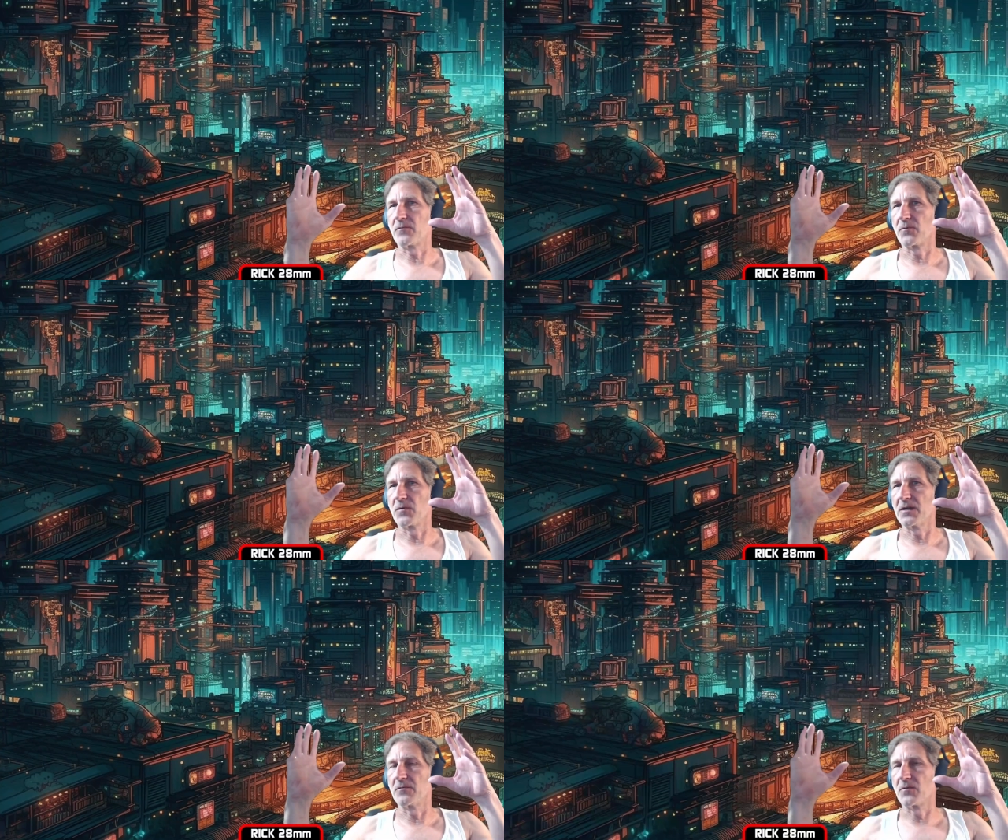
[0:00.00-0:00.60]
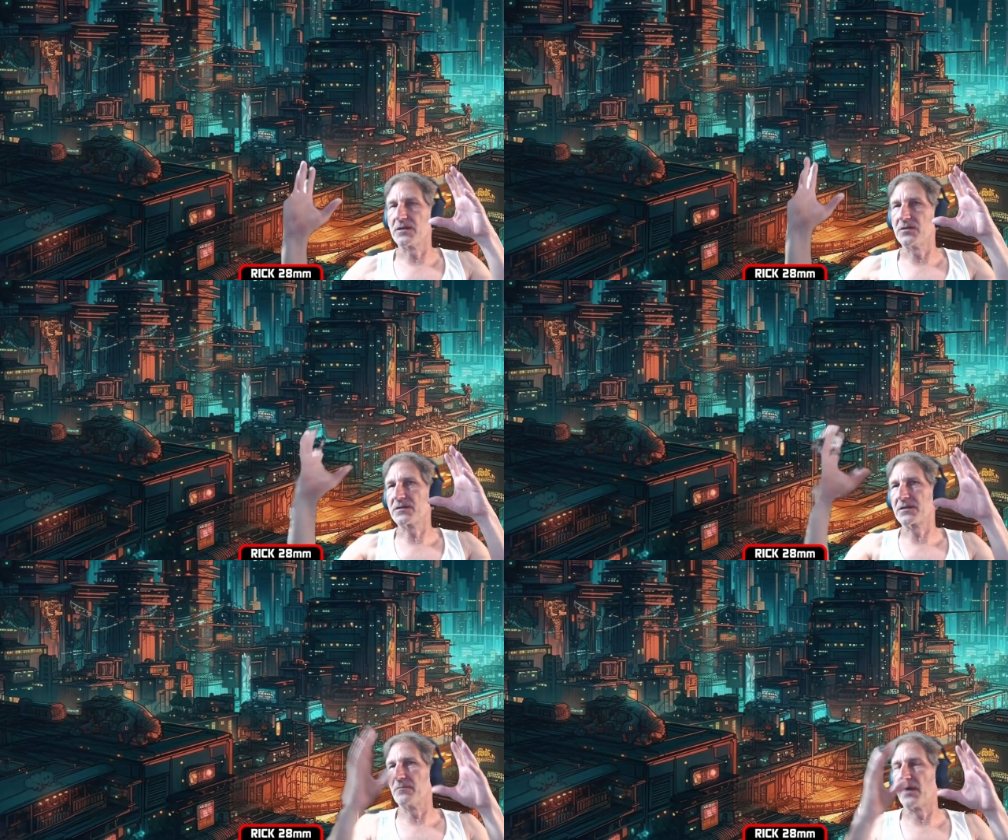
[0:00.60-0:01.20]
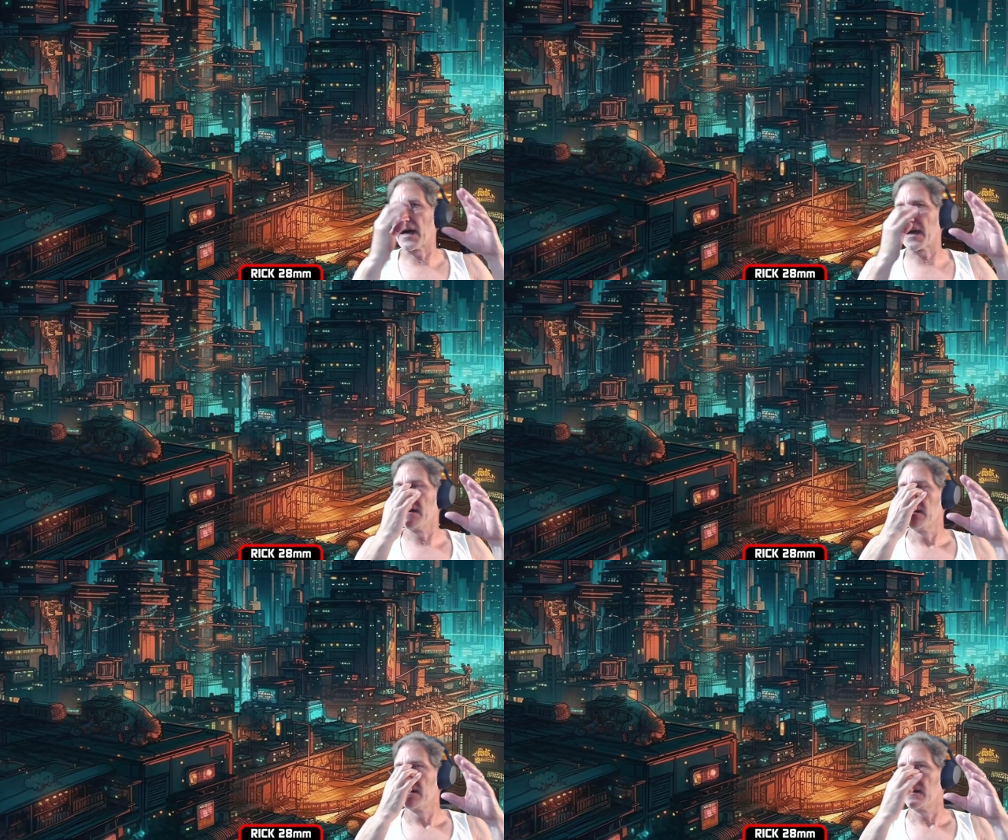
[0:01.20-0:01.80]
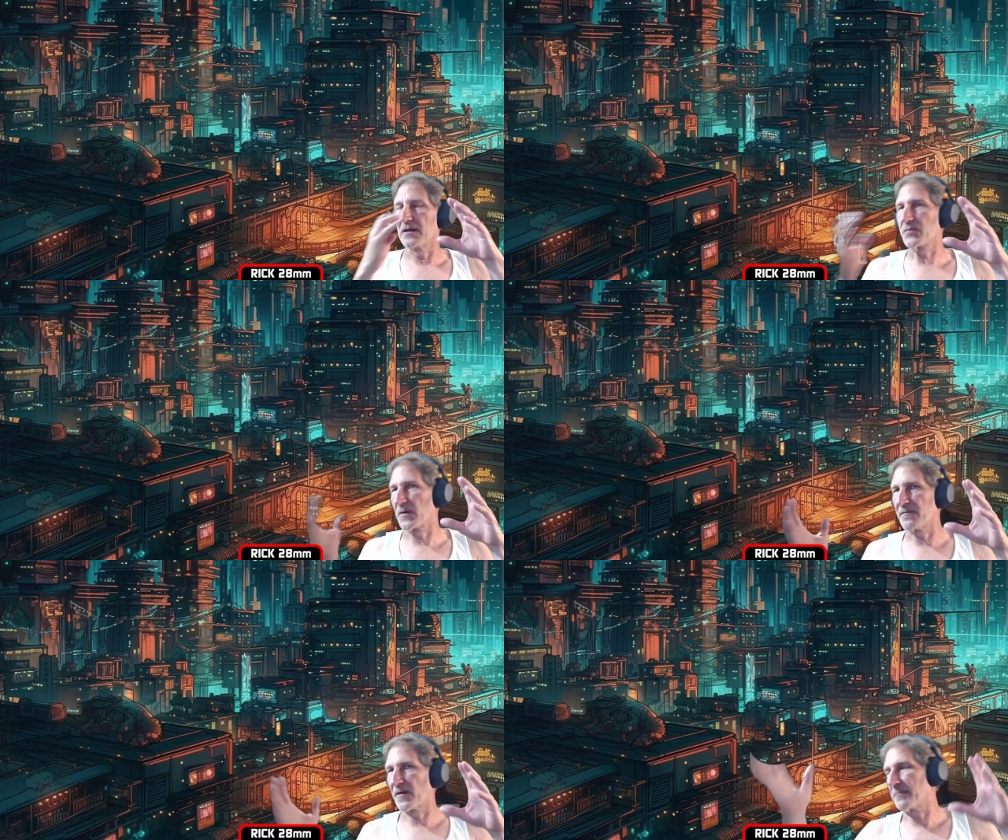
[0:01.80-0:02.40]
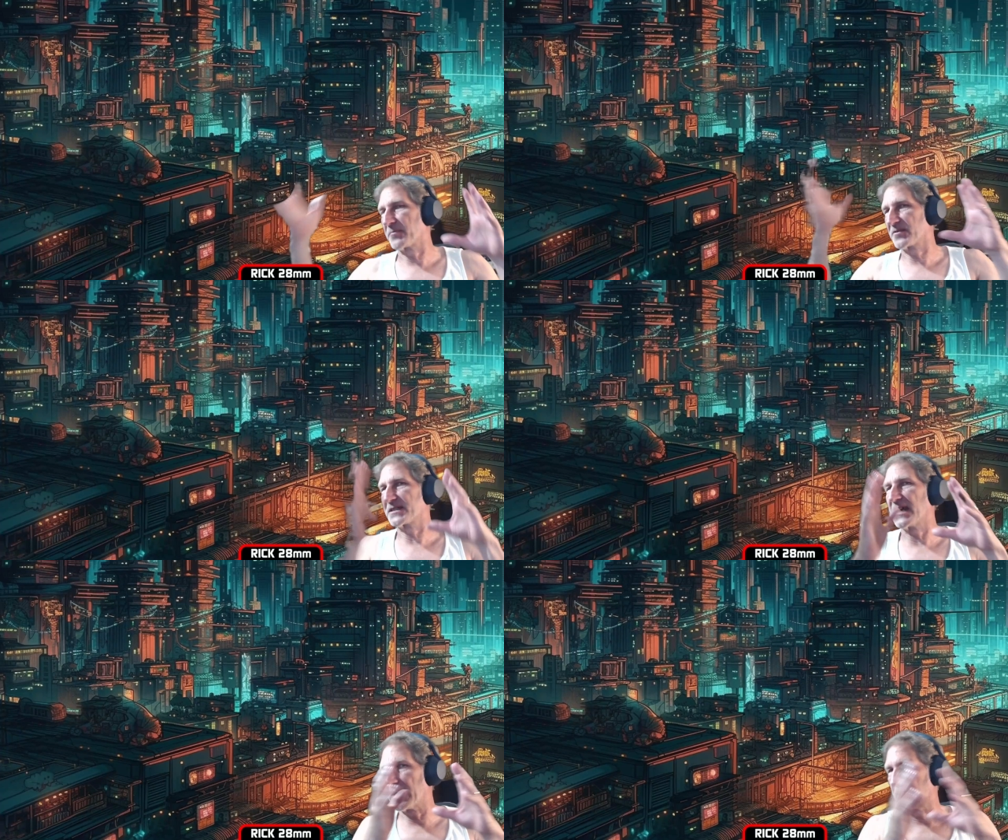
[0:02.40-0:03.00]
reduce them by 25%,